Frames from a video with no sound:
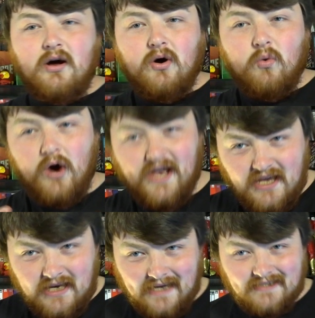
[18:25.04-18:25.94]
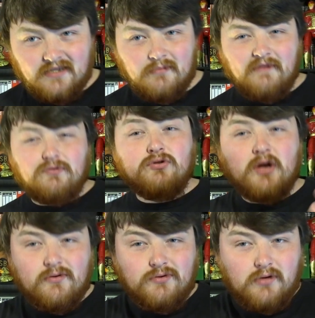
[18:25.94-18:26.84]
why are you collecting them if you
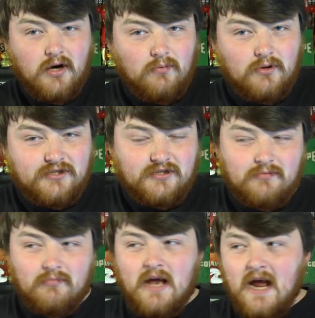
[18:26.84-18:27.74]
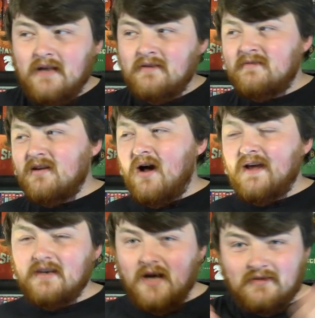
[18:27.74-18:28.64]
know you can't watch them? And I
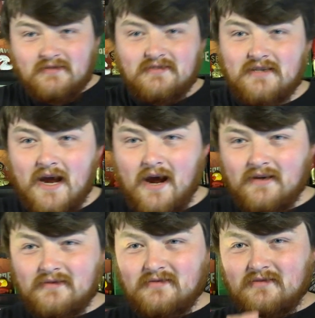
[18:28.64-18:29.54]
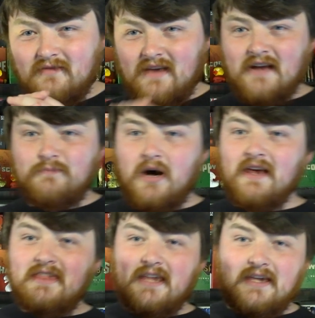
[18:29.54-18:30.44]
can understand that, but I
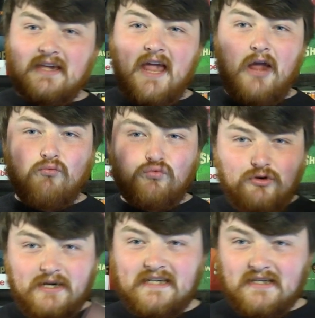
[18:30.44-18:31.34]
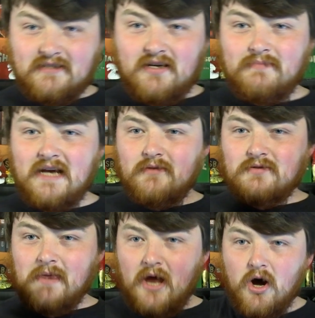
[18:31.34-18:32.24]
think it really does come down
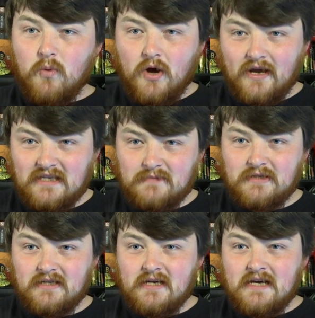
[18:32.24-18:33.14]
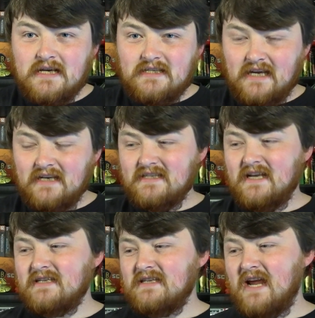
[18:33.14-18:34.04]
to the artwork in this particular
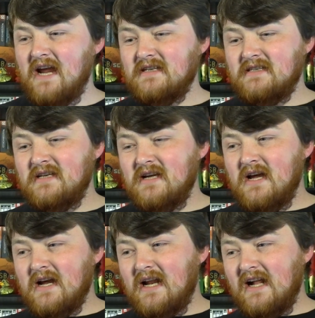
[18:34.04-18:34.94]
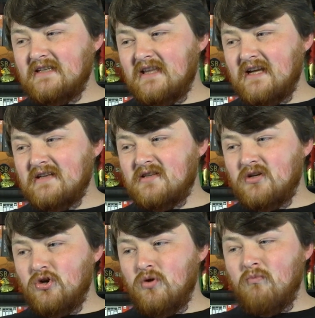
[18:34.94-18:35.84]
sense. It's collecting things
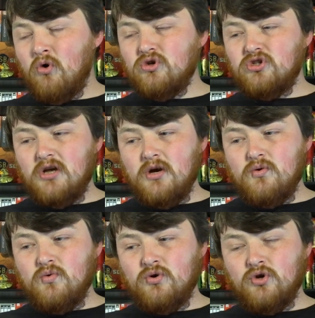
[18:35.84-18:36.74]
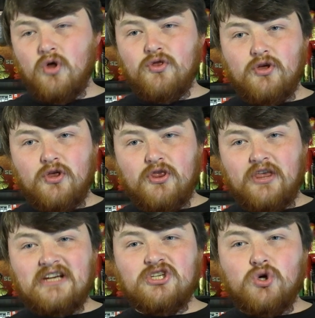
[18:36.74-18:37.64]
more so, not the
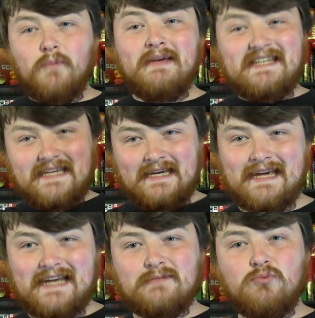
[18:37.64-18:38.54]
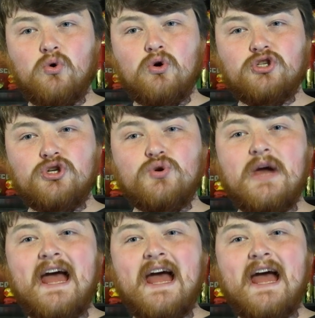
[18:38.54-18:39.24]
things you're missing, it's more to